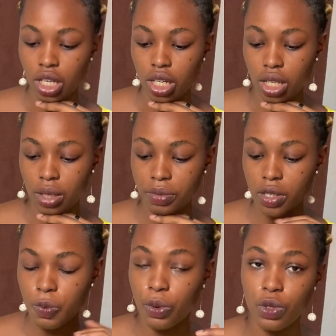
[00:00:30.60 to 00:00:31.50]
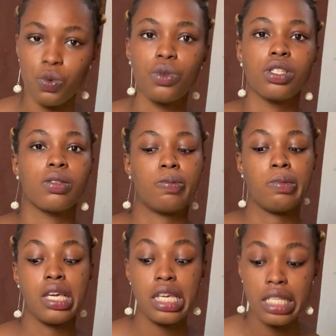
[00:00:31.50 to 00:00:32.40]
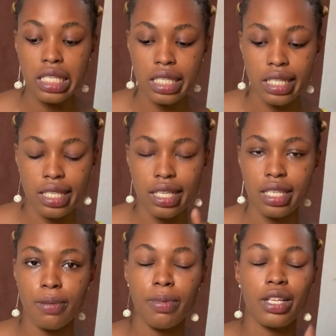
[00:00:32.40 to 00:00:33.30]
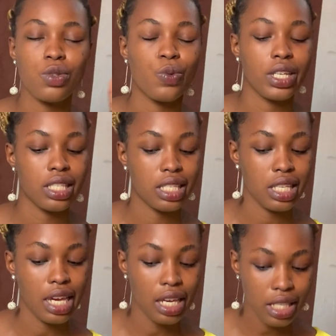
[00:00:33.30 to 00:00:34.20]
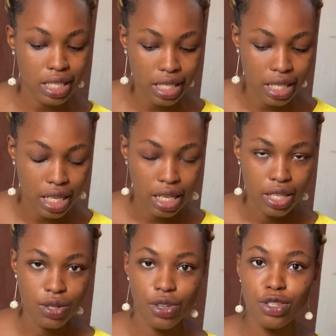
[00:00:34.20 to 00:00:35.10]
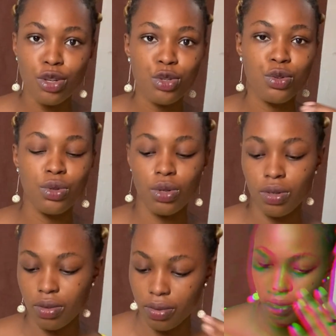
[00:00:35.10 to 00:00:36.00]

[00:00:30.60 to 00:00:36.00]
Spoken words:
This post was made December 28th, so it's not too long.